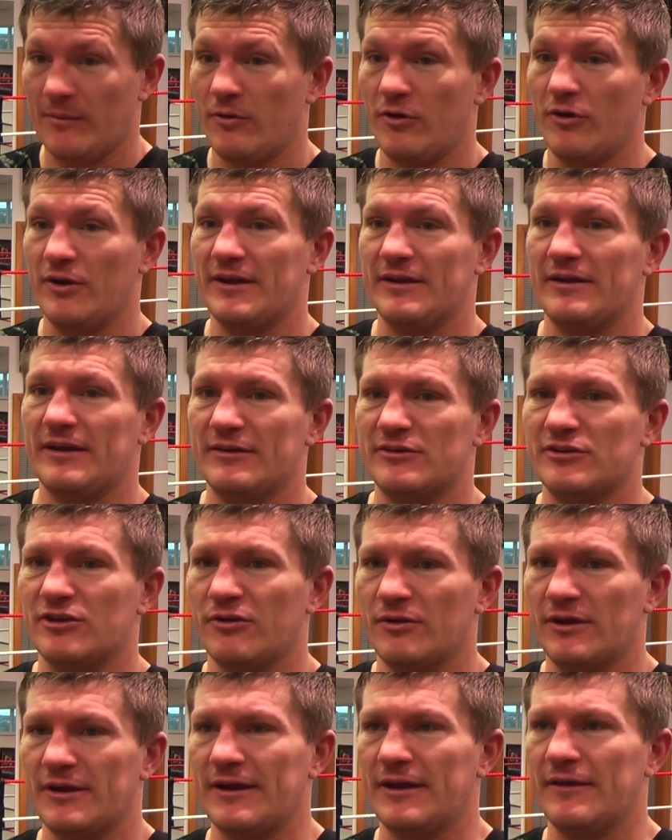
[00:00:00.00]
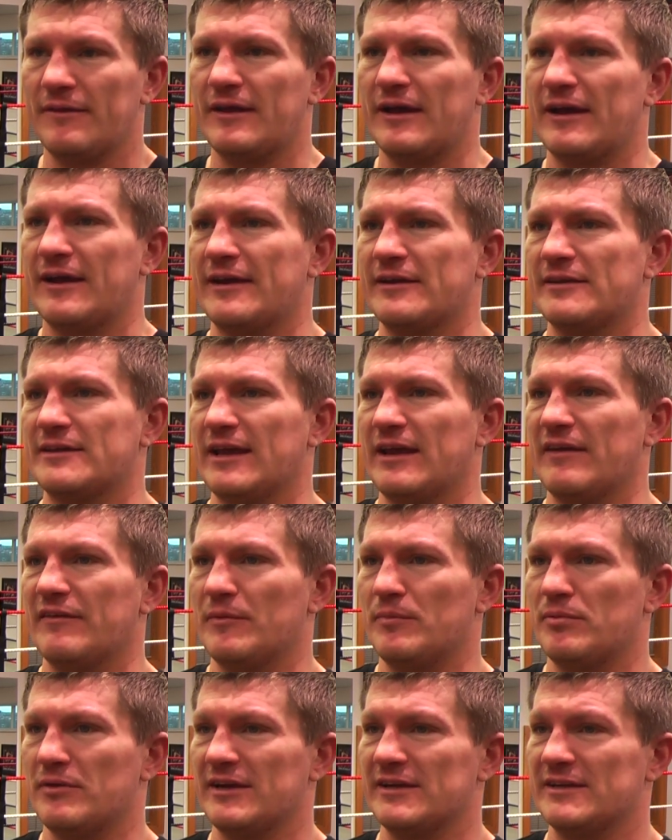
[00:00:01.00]
But he'd certainly need that against
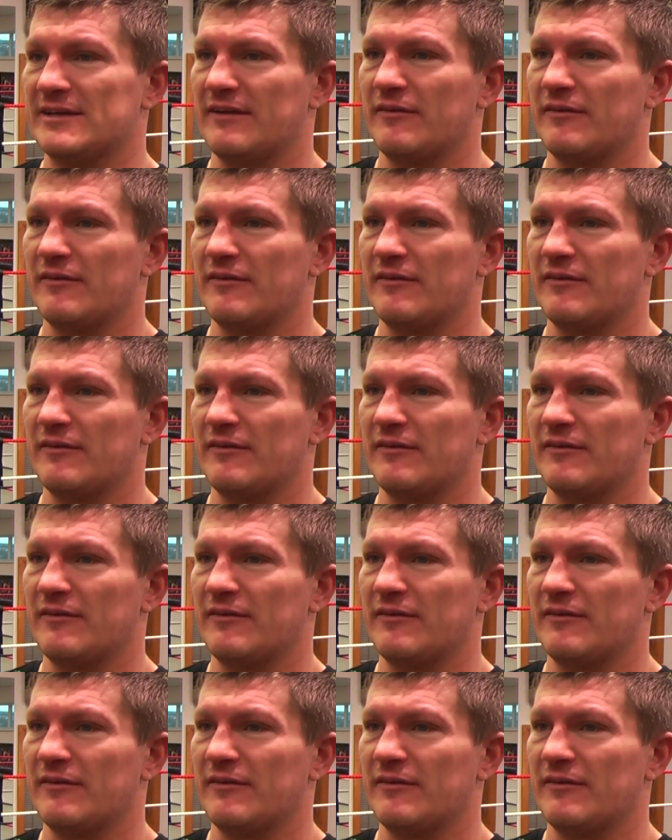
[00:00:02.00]
David Price.